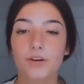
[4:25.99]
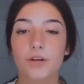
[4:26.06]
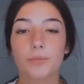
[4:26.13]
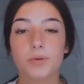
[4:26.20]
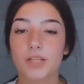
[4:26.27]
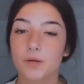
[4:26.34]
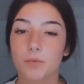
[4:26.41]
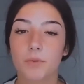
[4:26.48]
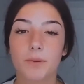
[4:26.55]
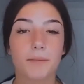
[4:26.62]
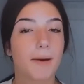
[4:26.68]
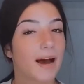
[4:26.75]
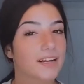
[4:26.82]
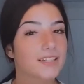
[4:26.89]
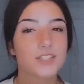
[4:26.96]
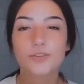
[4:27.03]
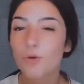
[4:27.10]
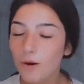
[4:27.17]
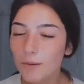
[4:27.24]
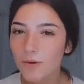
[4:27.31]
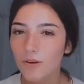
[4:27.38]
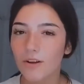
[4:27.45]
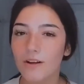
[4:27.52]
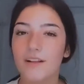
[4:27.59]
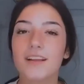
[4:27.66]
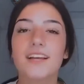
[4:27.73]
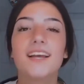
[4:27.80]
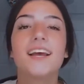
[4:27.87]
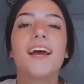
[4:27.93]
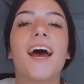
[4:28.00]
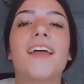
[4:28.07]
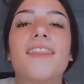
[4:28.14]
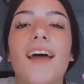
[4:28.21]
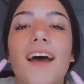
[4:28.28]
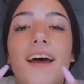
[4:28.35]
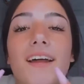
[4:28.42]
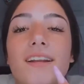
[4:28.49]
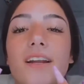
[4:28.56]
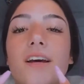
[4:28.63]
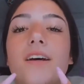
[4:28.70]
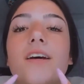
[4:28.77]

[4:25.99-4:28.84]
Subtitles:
your breathing will be back to normal. And then